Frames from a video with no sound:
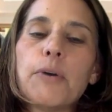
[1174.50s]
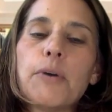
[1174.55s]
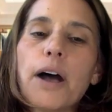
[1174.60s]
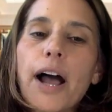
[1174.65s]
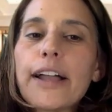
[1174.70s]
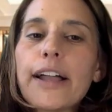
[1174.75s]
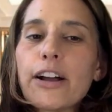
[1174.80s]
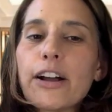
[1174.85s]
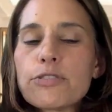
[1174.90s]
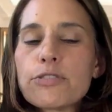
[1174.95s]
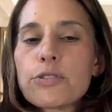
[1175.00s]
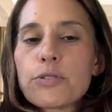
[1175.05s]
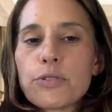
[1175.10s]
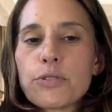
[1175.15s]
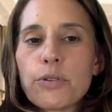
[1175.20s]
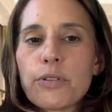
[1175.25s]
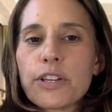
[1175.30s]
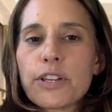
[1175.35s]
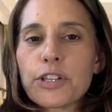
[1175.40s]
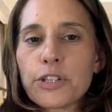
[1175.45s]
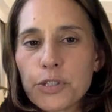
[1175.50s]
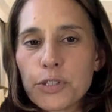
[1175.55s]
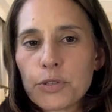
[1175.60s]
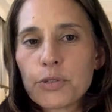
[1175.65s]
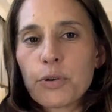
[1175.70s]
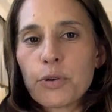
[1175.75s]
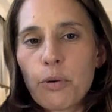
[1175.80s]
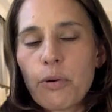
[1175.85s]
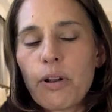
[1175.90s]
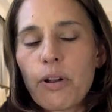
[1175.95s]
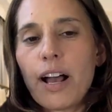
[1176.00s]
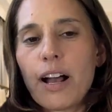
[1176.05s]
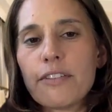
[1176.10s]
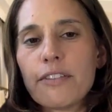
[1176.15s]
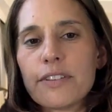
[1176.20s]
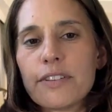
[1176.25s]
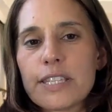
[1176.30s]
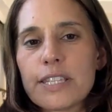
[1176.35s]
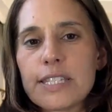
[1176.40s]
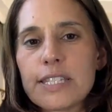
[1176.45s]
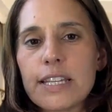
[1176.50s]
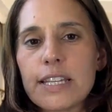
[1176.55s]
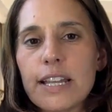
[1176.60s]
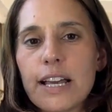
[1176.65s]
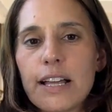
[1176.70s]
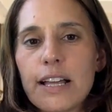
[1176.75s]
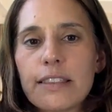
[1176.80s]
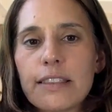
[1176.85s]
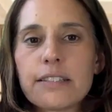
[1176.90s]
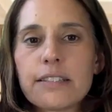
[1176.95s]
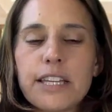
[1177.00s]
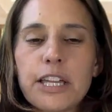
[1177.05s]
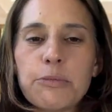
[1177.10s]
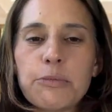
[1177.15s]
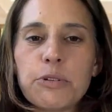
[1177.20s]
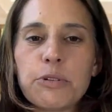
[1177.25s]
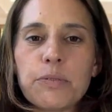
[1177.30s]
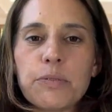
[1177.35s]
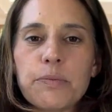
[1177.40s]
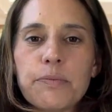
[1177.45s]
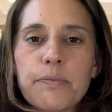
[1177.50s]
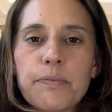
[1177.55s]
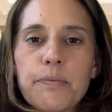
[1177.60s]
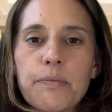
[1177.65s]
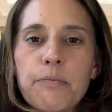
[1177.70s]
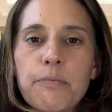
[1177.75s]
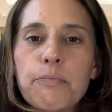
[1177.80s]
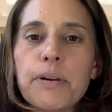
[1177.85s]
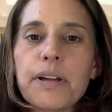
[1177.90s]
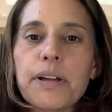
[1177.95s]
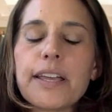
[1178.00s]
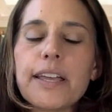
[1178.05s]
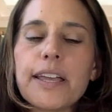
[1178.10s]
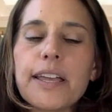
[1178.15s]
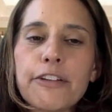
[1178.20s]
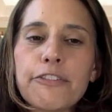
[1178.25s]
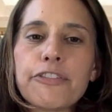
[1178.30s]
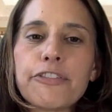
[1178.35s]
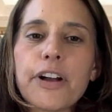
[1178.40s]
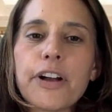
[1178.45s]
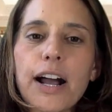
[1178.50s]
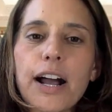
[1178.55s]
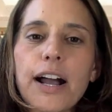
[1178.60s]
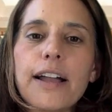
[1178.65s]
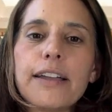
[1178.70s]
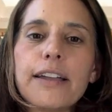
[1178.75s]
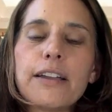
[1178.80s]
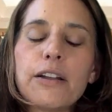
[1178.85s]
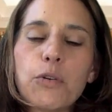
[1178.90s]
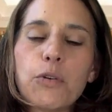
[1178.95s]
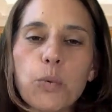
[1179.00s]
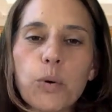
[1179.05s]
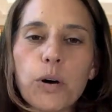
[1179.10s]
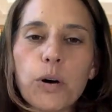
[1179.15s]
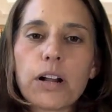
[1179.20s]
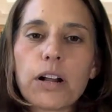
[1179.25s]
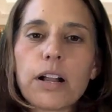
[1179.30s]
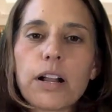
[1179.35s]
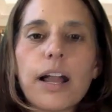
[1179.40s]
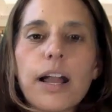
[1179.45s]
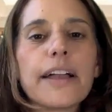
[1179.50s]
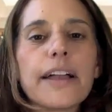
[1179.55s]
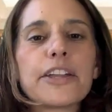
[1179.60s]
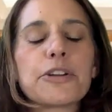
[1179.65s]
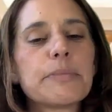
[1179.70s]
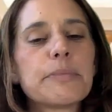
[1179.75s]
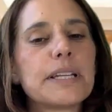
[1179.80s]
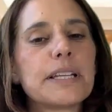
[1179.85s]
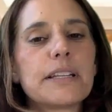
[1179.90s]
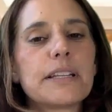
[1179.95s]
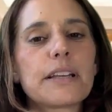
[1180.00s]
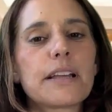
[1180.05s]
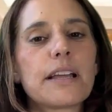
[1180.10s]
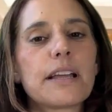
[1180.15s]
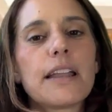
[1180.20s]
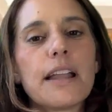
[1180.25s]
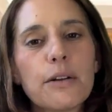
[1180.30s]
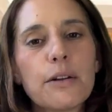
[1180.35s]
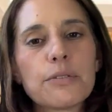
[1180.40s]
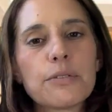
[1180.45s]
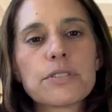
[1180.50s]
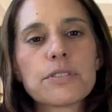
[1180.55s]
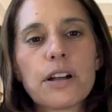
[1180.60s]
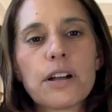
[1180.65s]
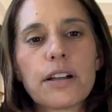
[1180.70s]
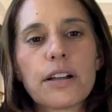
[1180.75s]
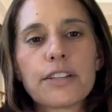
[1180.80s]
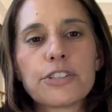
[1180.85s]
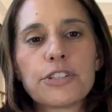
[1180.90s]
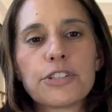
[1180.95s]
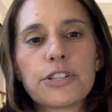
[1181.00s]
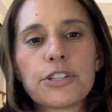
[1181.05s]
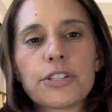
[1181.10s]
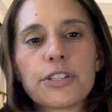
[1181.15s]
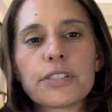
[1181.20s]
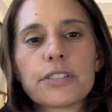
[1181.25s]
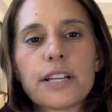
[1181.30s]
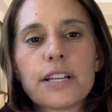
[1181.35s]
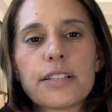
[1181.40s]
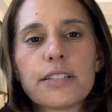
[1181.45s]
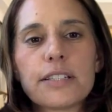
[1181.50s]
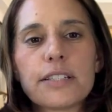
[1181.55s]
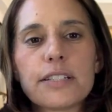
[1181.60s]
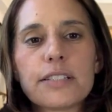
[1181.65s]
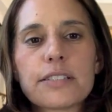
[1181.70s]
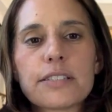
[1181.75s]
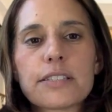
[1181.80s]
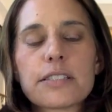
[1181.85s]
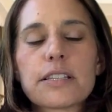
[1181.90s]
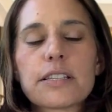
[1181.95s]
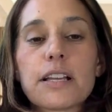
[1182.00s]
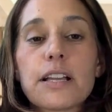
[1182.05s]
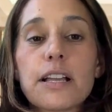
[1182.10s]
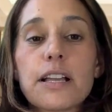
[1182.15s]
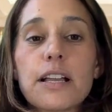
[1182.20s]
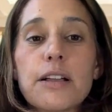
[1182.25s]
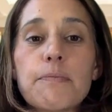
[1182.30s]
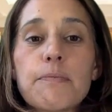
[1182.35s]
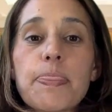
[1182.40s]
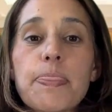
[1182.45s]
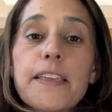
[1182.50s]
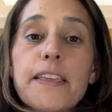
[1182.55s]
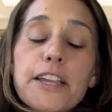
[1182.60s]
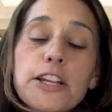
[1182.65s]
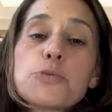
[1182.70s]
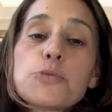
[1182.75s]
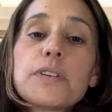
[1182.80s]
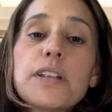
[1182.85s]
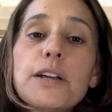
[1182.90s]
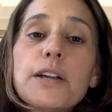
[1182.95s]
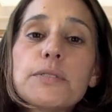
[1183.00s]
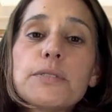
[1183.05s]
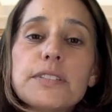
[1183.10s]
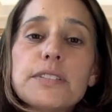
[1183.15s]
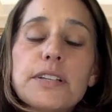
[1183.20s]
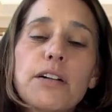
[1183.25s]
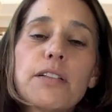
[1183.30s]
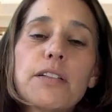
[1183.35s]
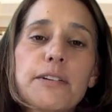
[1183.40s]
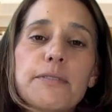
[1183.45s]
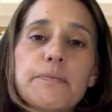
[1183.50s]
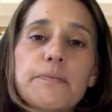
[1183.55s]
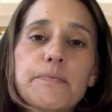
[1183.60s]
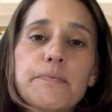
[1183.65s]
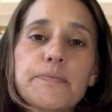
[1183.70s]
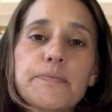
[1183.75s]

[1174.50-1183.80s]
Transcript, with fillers: I also know that you don't have a seat at the table. But if I were at your meeting and I was talking to your attendees, here's what I would tell them